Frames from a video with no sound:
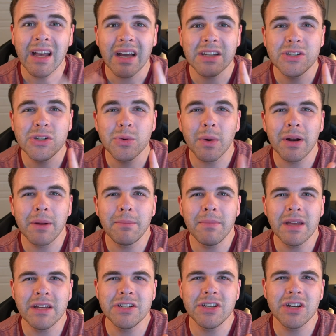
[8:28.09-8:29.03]
I do want to
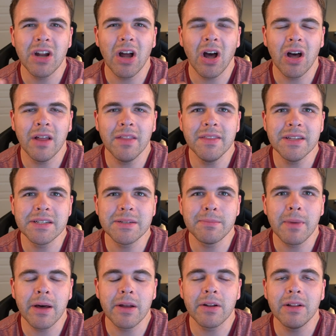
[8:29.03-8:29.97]
mention on this
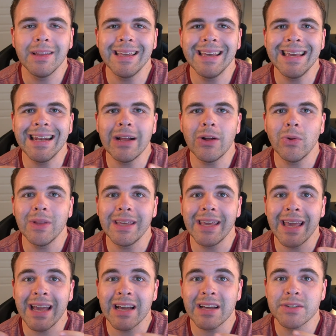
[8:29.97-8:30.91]
model, it
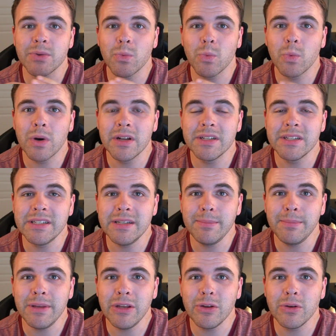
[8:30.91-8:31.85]
only has 1
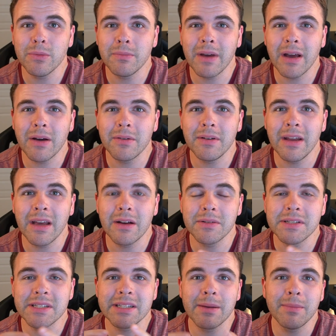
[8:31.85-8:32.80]
CPU mount.
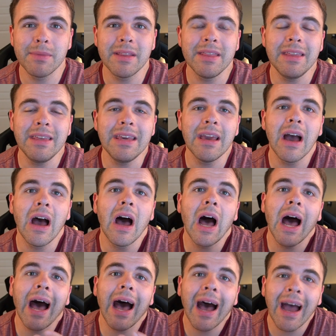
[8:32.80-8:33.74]
Now, some of the
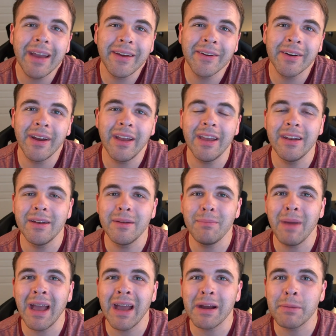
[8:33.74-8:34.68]
higher end
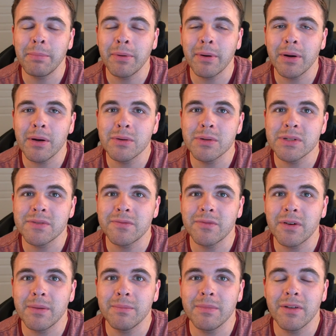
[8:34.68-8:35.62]
Mac Pros
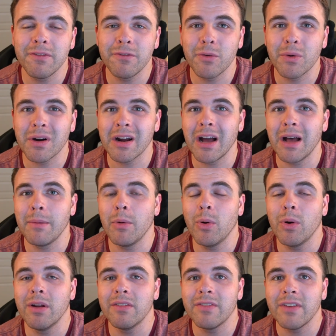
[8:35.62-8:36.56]
from the
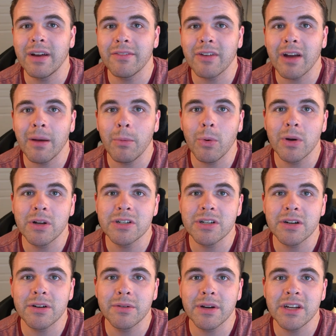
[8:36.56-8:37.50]
4.1, 5.1
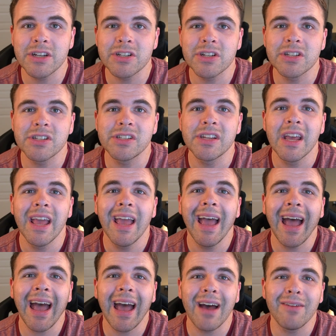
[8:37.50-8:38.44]
generations
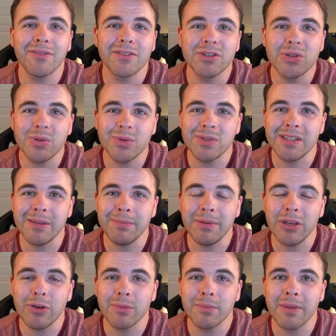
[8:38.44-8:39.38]
have 2
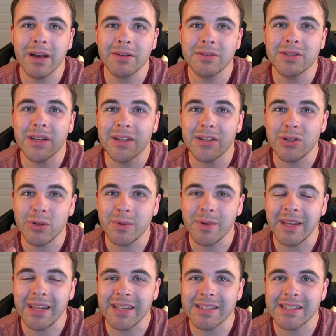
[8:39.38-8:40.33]
CPU mounts and 2
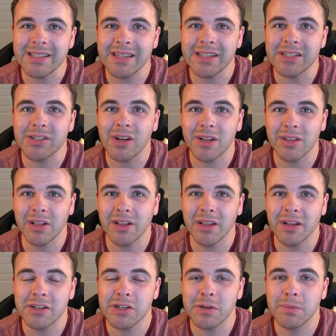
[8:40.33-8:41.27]
heat sinks on the
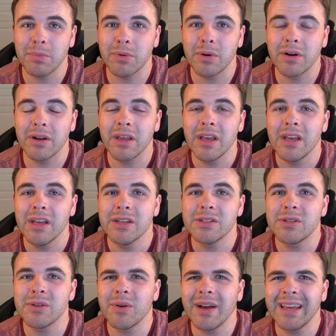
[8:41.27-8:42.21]
logic board.
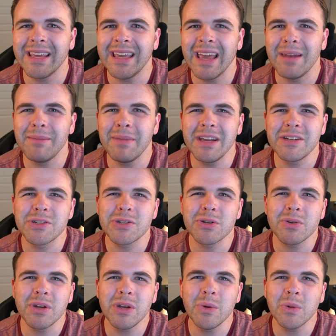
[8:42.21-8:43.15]
So again, make
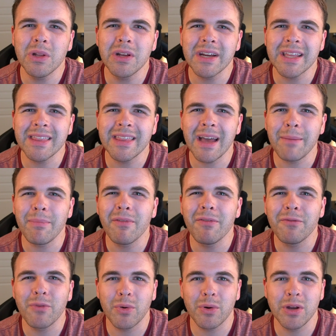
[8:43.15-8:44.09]
sure you look at that
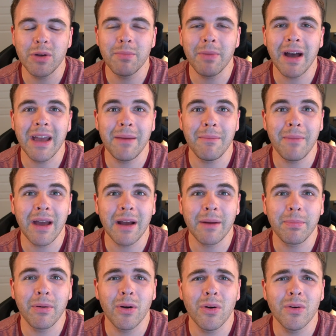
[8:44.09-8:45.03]
before you buy a
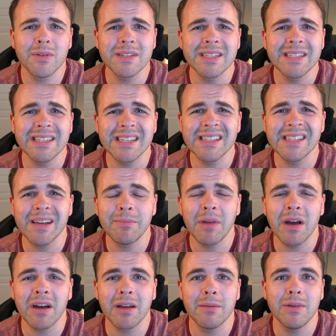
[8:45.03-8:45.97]
Mac Pro. Since I'm
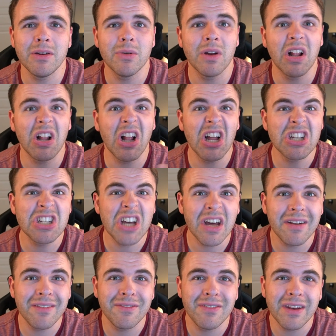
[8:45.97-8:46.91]
not going to be doing a
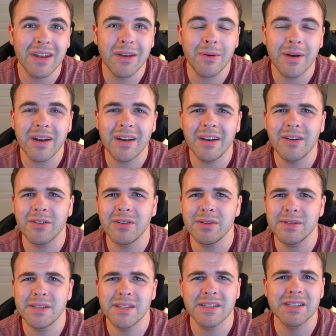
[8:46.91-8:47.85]
ton of video editing or
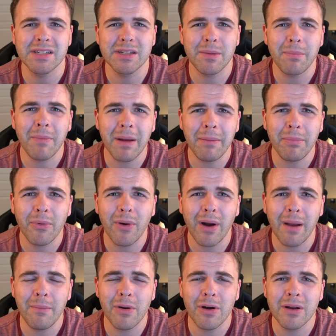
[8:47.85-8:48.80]
using this as my
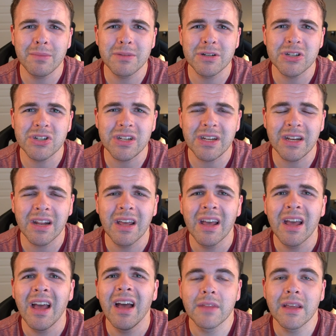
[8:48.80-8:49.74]
primary machine,
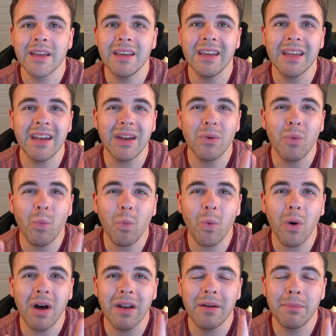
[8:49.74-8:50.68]
getting
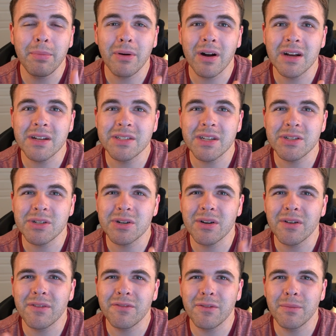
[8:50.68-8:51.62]
1
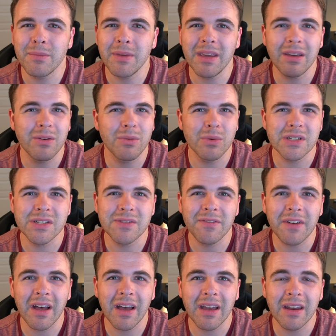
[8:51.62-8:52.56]
processor for me was
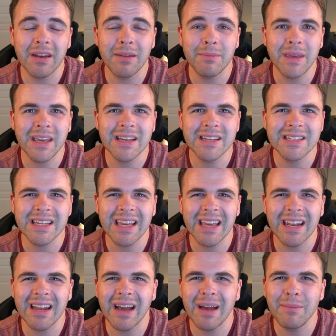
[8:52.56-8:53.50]
fine because
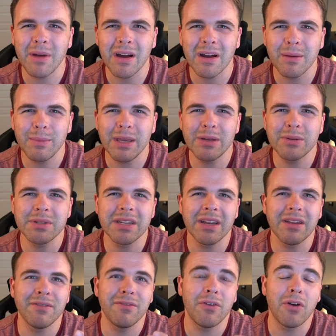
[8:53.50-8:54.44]
again, I'm not going to be using
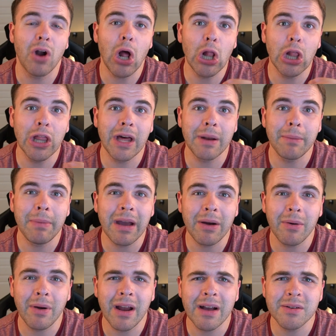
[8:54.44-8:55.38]
it for a lot of
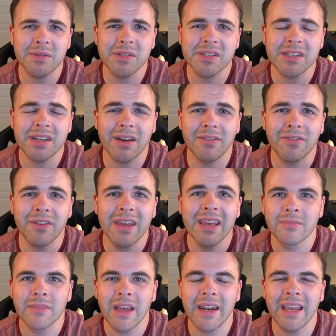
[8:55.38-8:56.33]
powerhouse stuff.
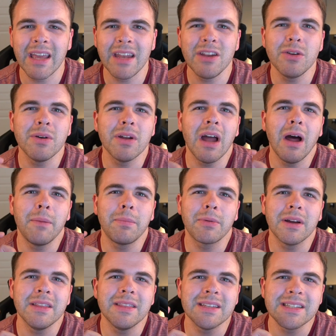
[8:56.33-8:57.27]
And again, you can
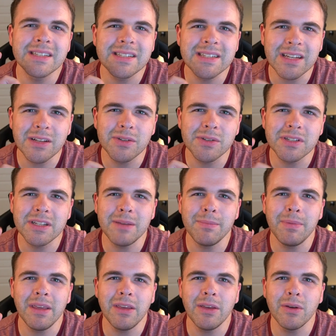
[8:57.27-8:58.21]
upgrade the single
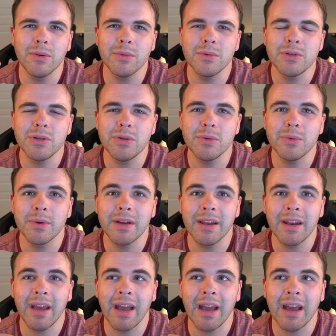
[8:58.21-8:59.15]
CPU to
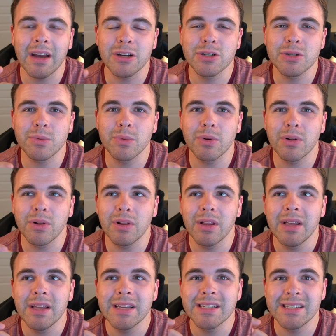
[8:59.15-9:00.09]
an
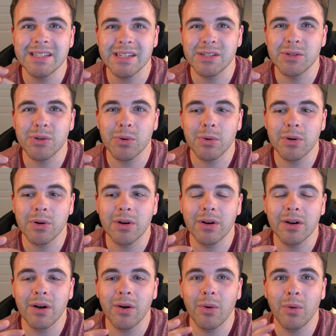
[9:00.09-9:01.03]
actual
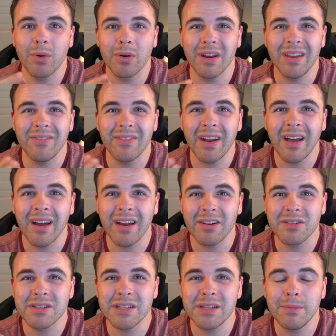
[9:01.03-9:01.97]
6-core or even
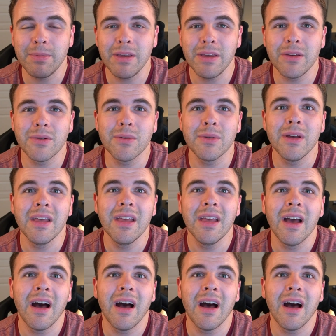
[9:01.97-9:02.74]
higher CPU.